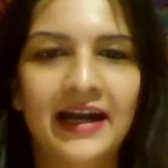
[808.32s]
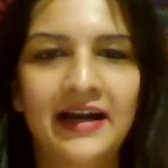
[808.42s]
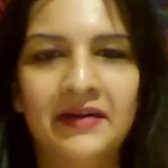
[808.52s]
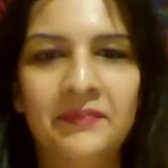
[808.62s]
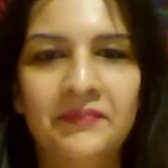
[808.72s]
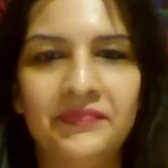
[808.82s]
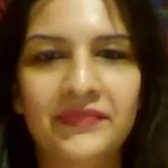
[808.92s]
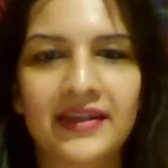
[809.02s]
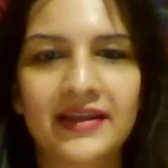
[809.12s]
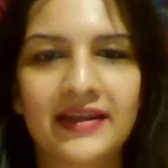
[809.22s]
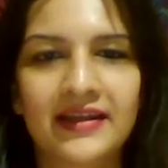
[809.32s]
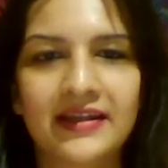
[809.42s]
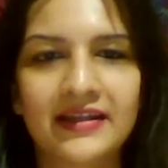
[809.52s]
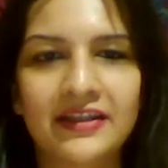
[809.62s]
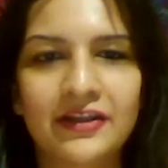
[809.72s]
Um,
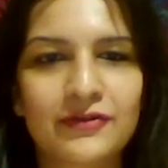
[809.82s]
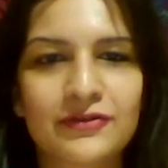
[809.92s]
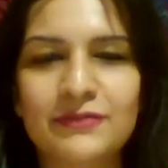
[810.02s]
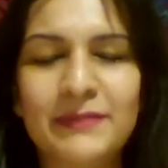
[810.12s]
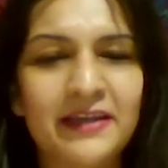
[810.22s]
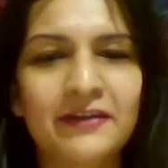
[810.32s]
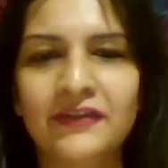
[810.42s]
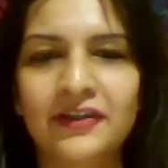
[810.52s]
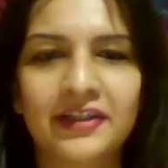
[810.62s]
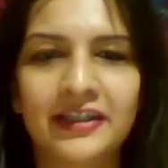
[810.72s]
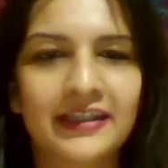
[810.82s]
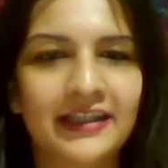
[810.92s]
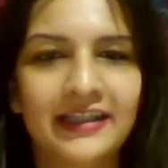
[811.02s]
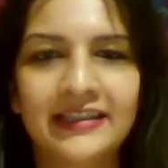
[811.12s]
so speaking of learning,